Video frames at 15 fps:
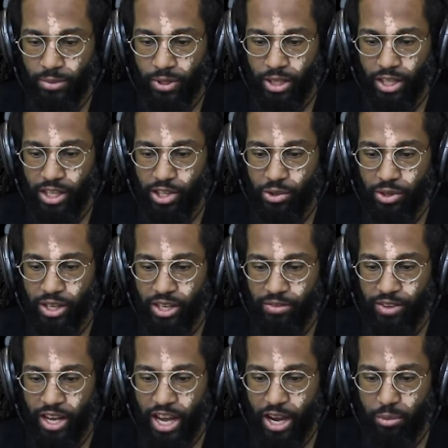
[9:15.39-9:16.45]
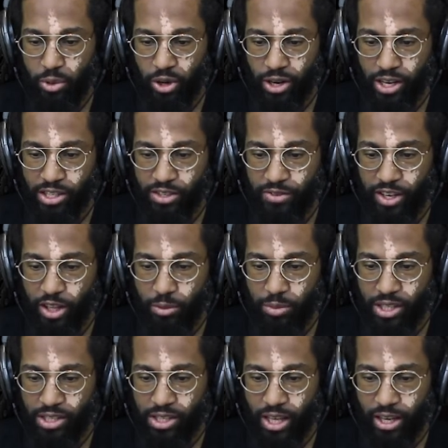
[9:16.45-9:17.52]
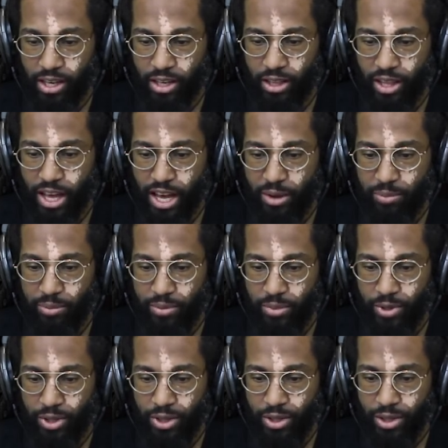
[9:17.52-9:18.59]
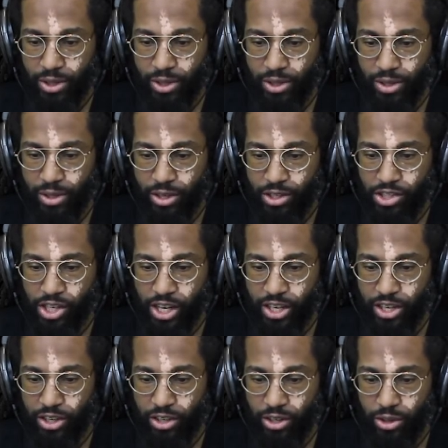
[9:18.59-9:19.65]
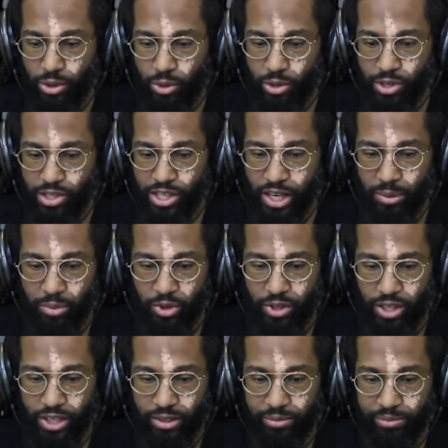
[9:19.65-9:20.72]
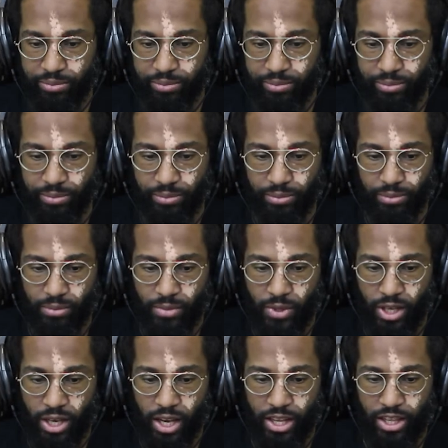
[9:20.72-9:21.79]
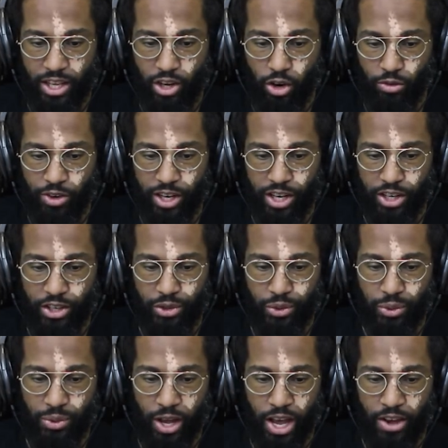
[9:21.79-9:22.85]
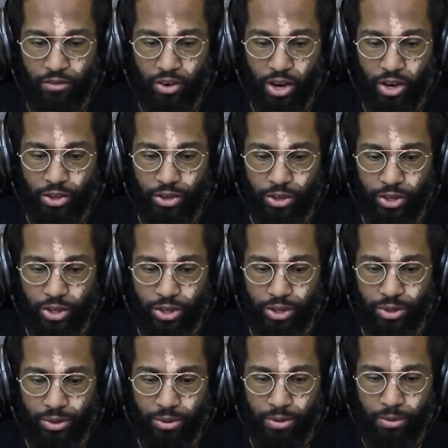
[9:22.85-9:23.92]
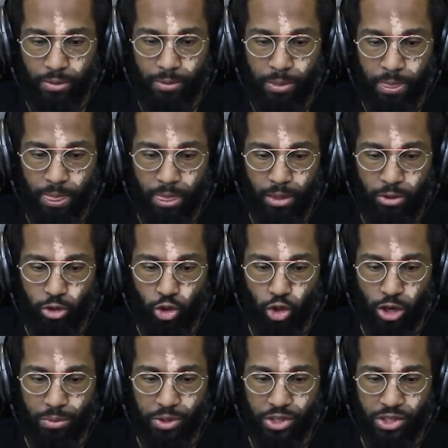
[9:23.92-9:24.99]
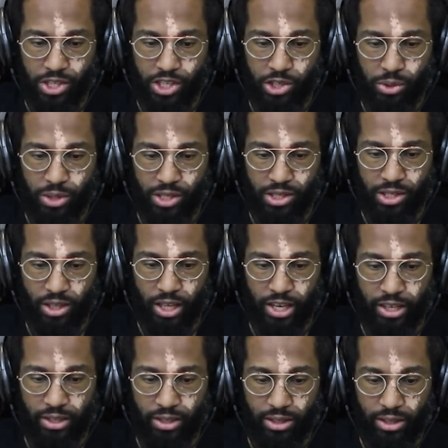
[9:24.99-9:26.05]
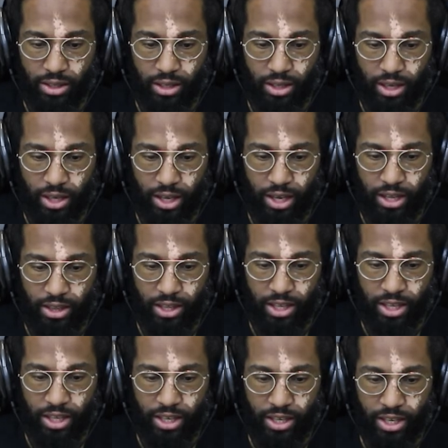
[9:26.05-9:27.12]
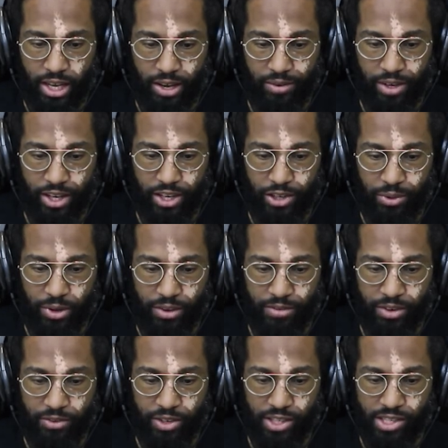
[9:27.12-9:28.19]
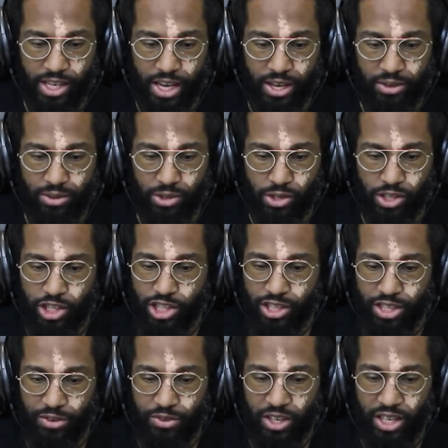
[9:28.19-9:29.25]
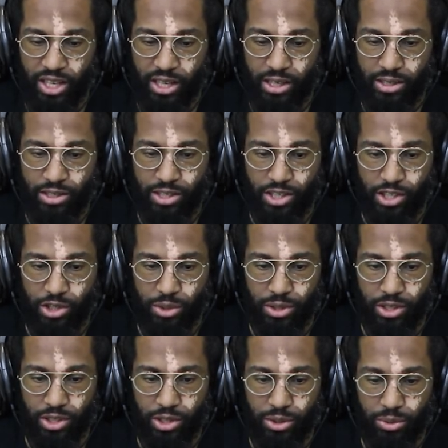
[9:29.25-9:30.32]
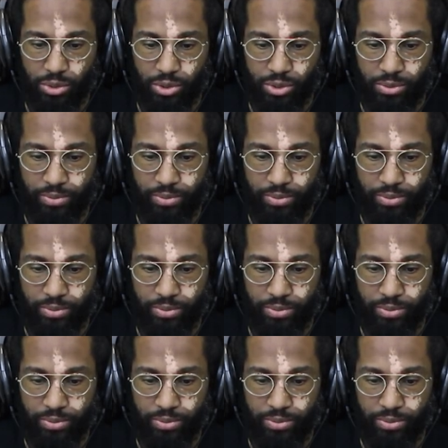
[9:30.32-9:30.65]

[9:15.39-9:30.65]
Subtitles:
And then you can even add percussive elements like a clap, a shaker, or a tambourine. And then over here you do have other drummers that you can select. And then down here you have different sounds or different kits that you can choose.